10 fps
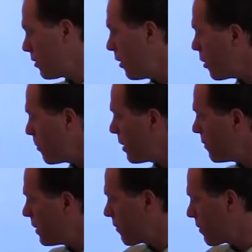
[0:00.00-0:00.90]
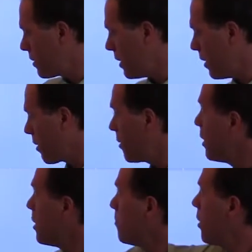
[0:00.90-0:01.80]
a little bit of a difference
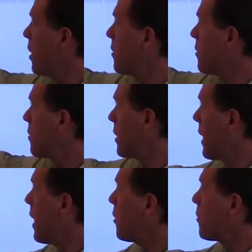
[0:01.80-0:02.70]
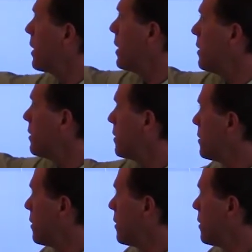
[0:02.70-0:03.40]
here, but the calorie